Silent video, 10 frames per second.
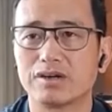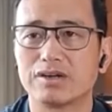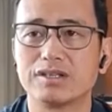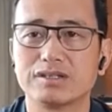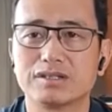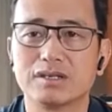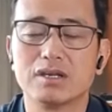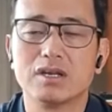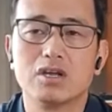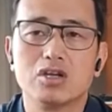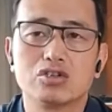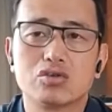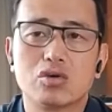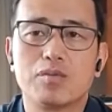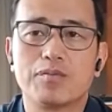countries.
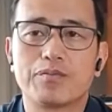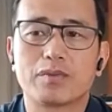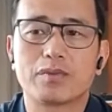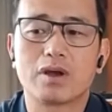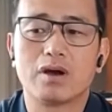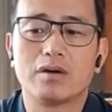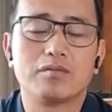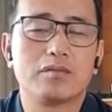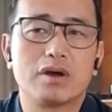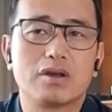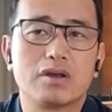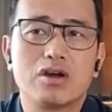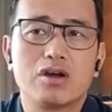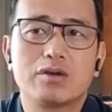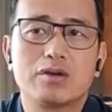So,
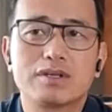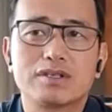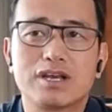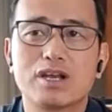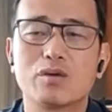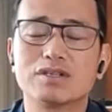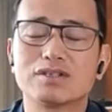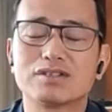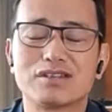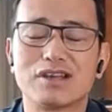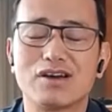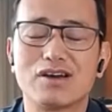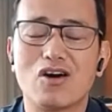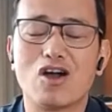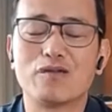it was
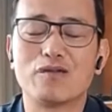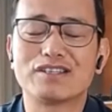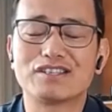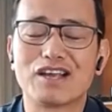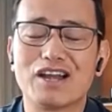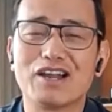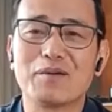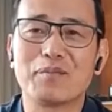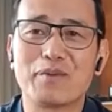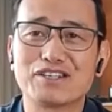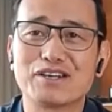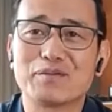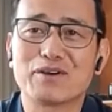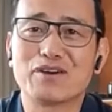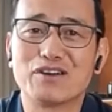always under
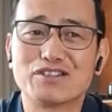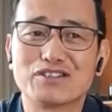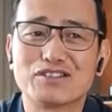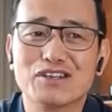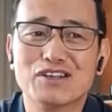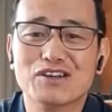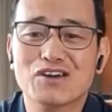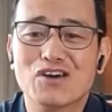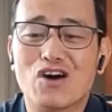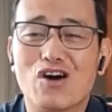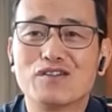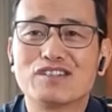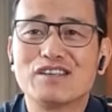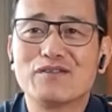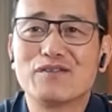pressure because
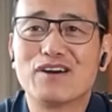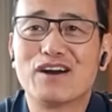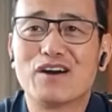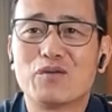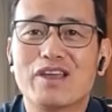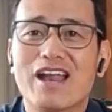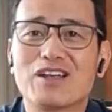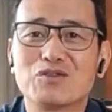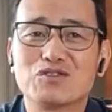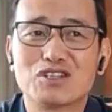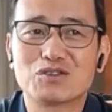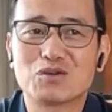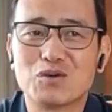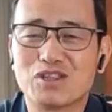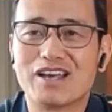obviously we had to
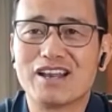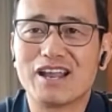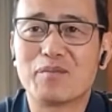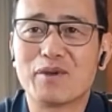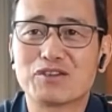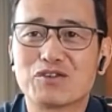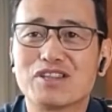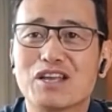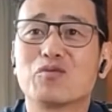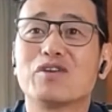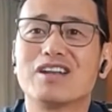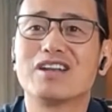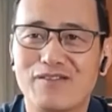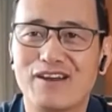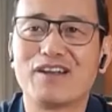just go there and make sure that we
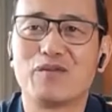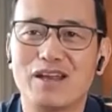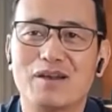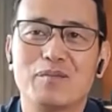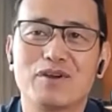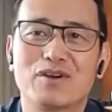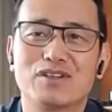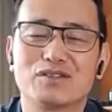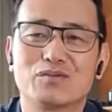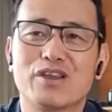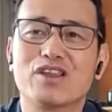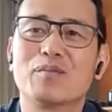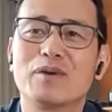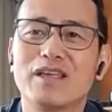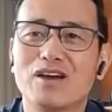defend well. Because when
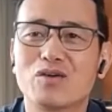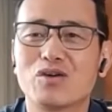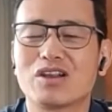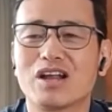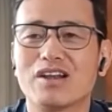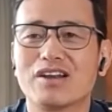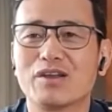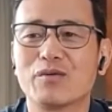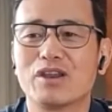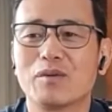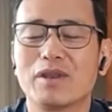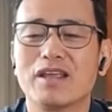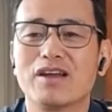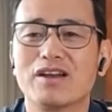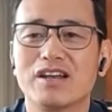you're playing a good country, when you're
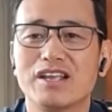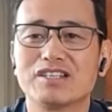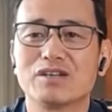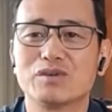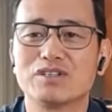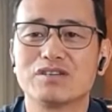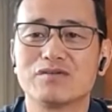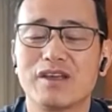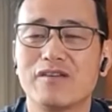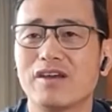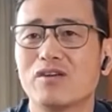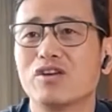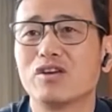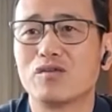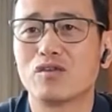playing a nation which is very, very
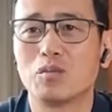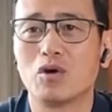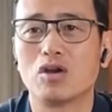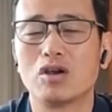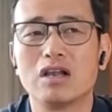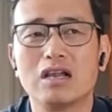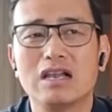good in football,